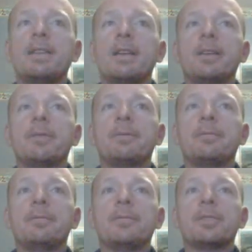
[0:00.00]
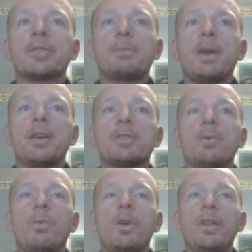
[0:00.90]
deal of space
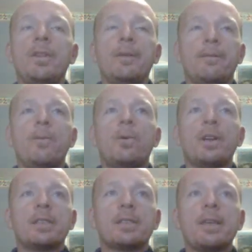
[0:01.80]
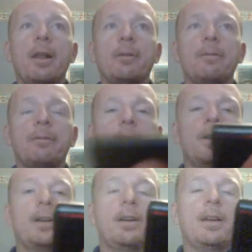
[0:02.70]
within the phone itself,
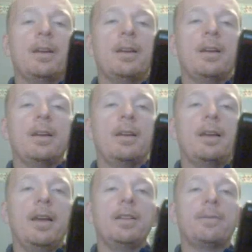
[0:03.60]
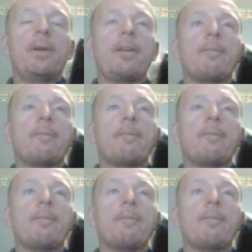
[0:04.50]
it's very